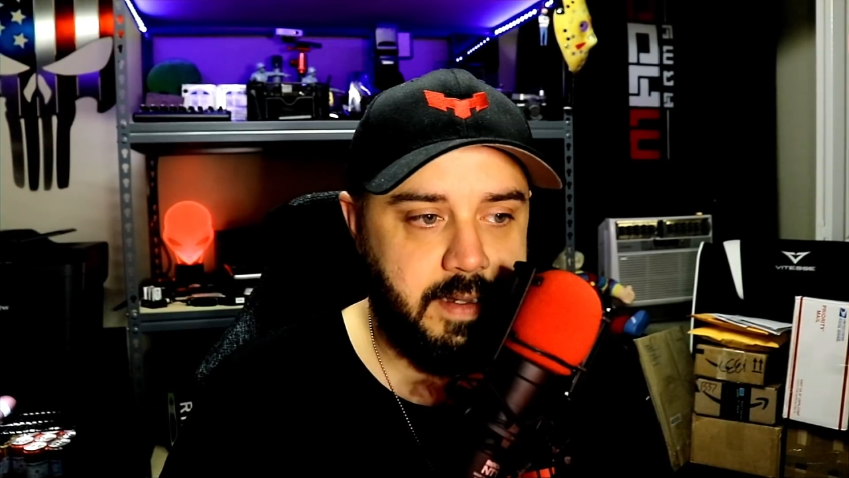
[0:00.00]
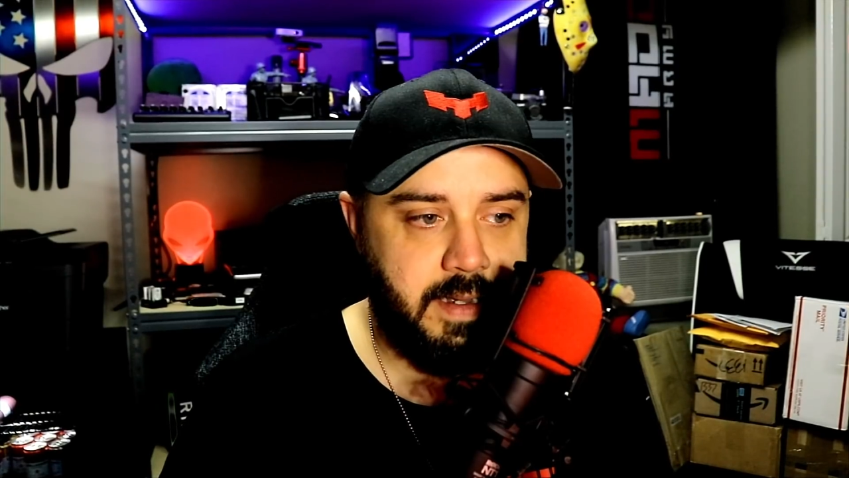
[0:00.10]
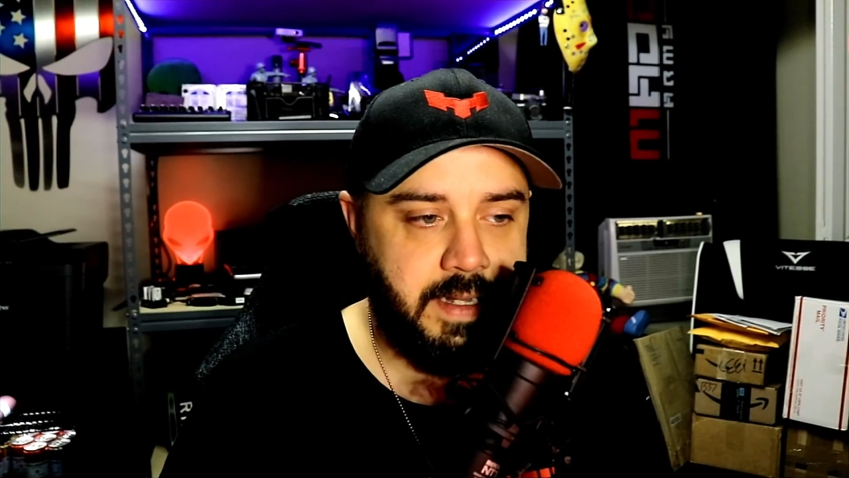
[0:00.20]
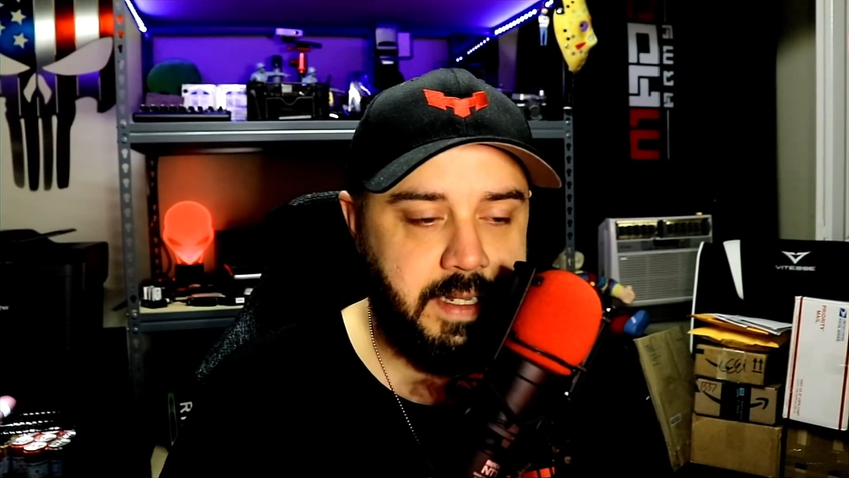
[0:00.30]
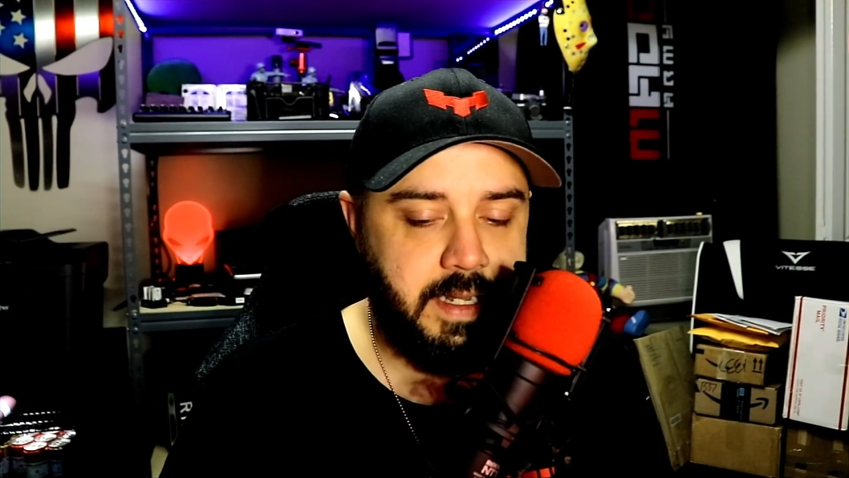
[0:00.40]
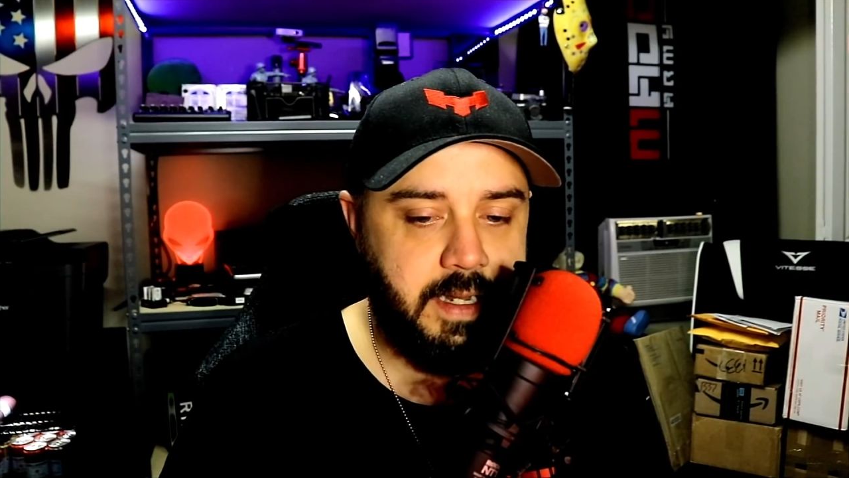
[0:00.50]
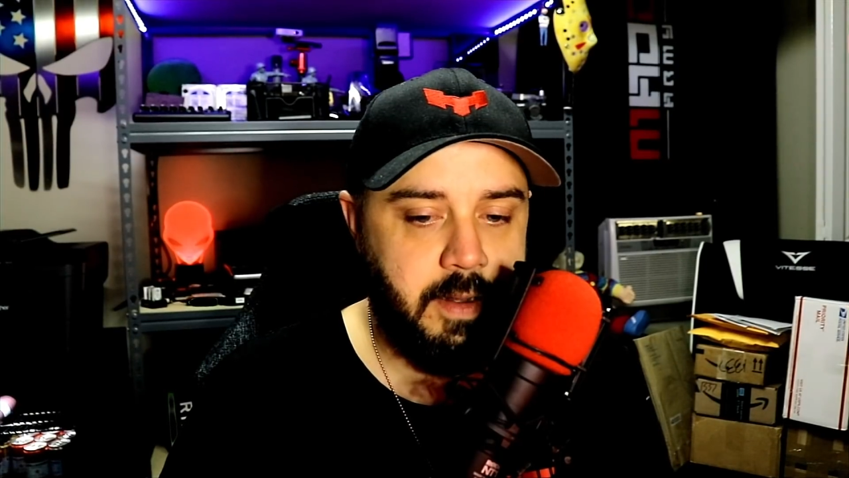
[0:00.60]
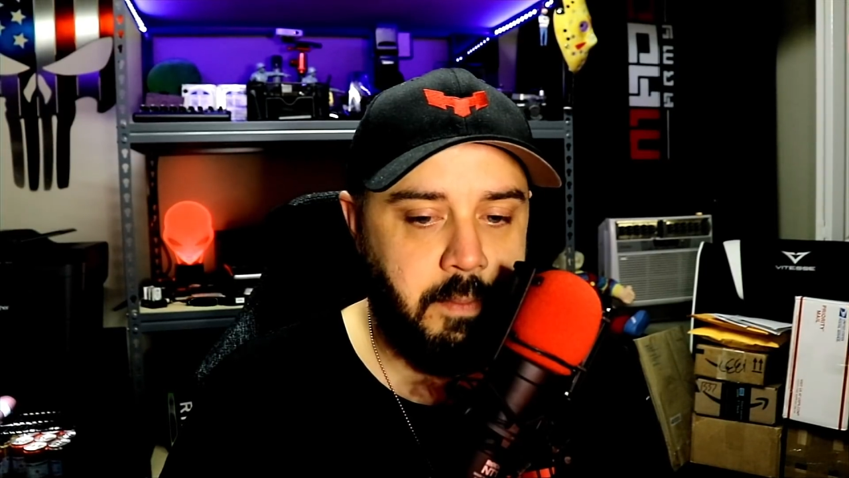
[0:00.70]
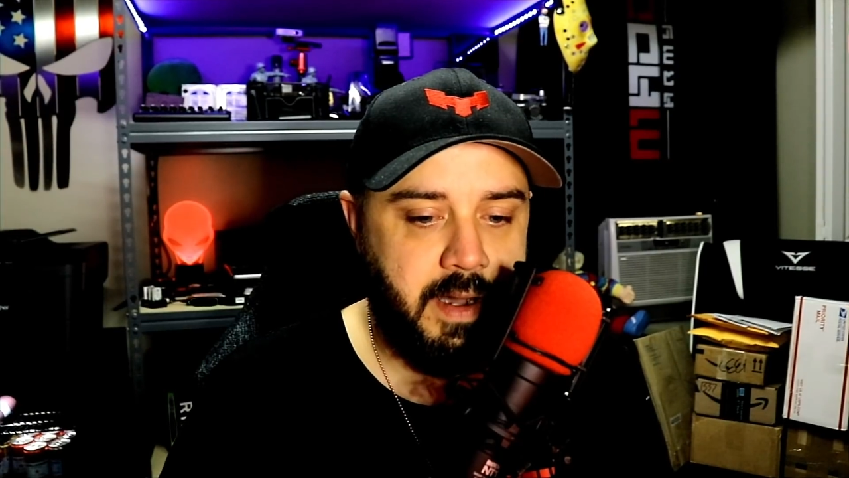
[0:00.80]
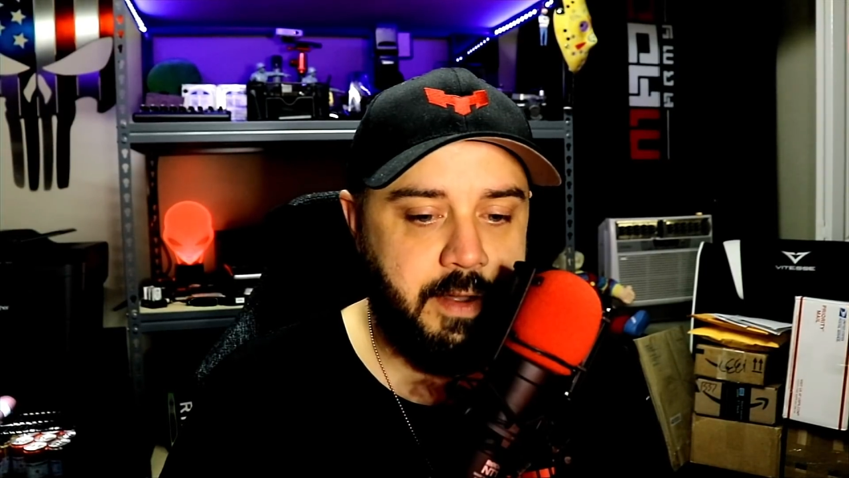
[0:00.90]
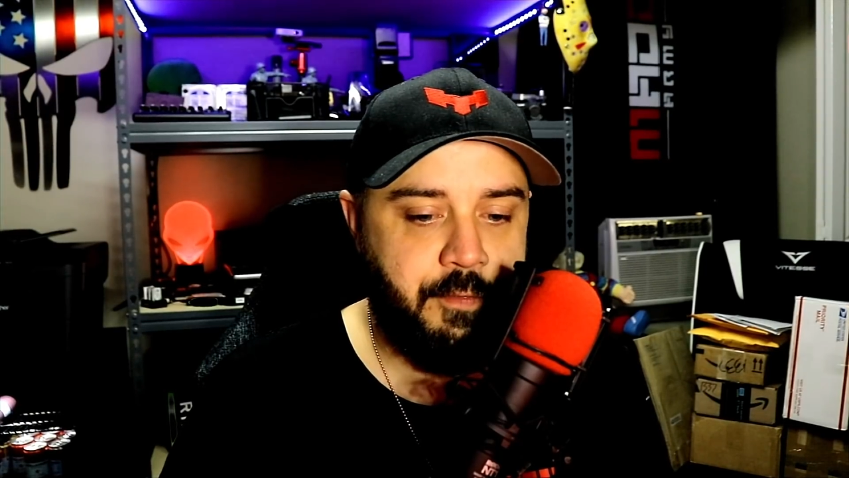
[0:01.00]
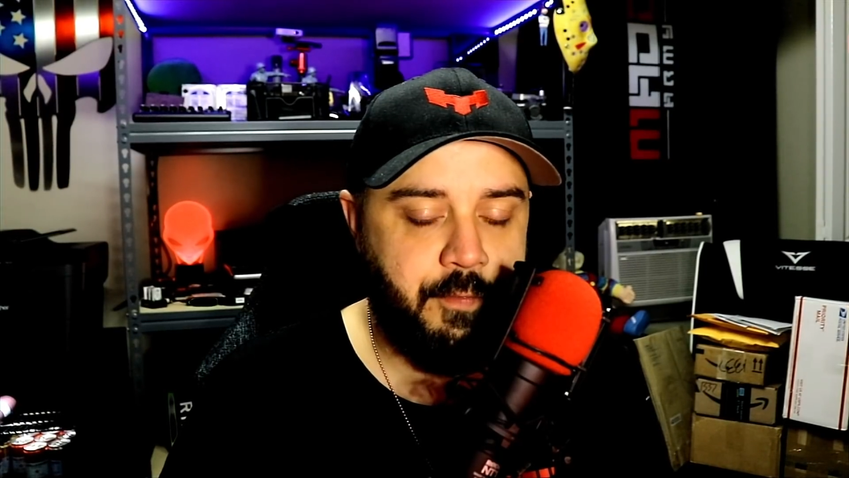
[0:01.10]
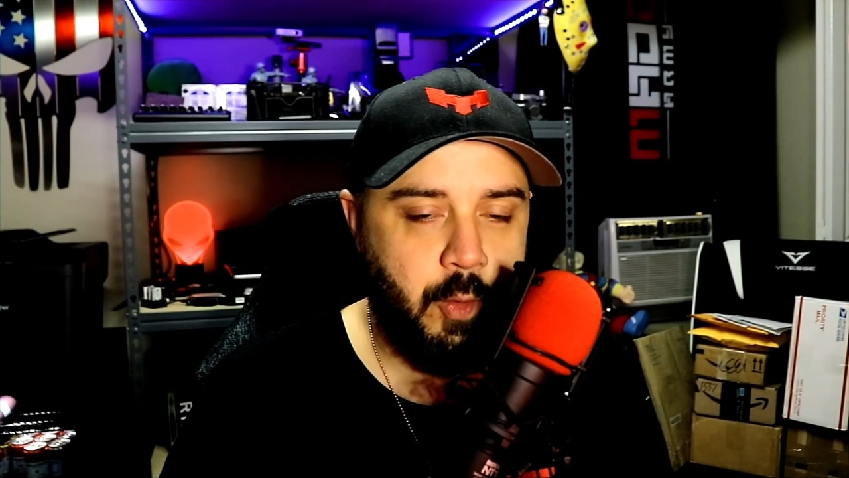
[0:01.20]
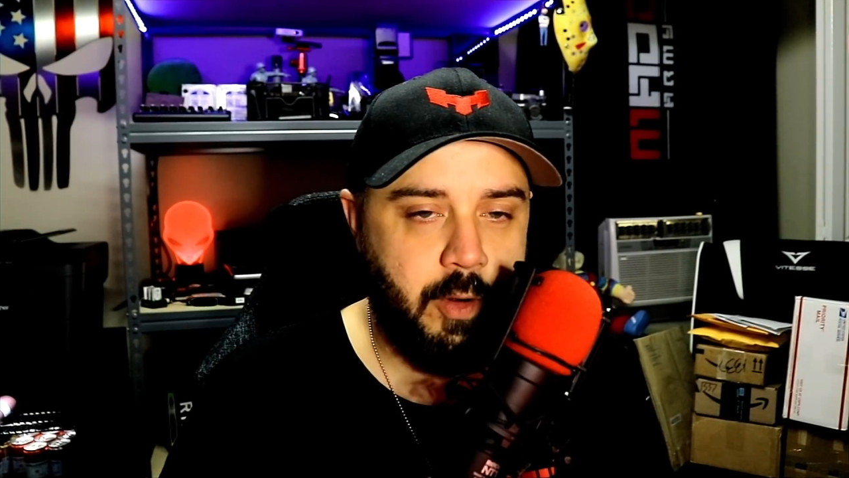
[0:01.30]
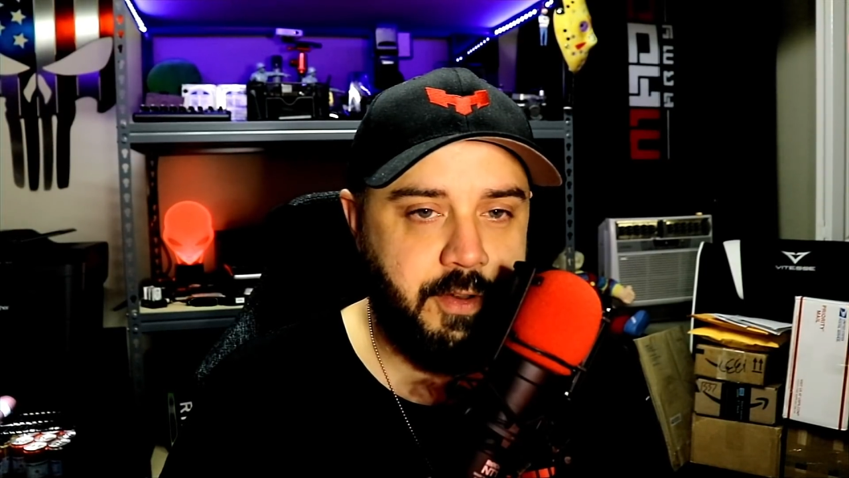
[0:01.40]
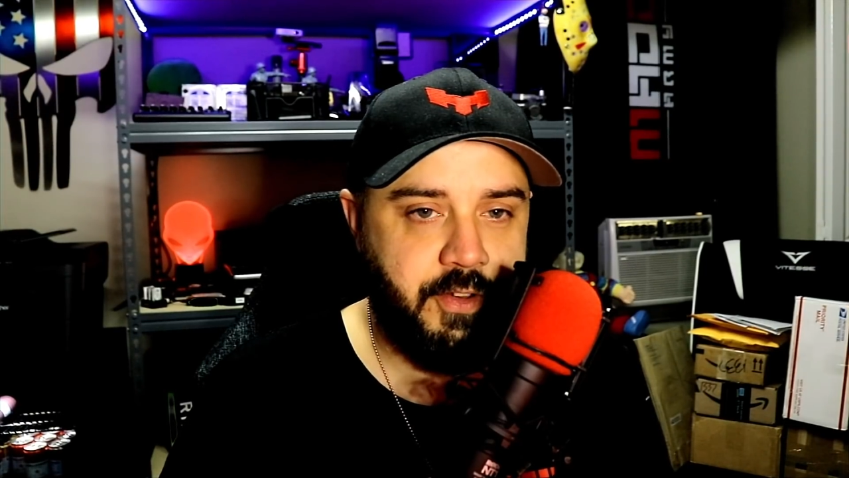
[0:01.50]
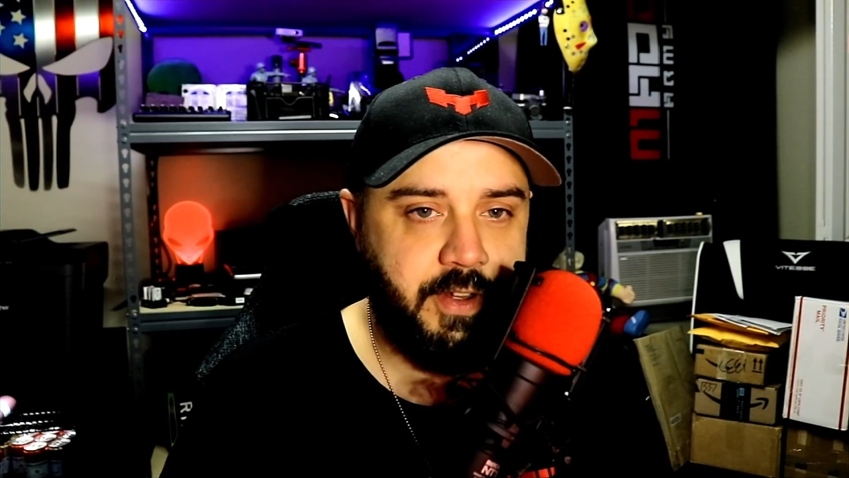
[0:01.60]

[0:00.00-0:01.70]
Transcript: And then my forest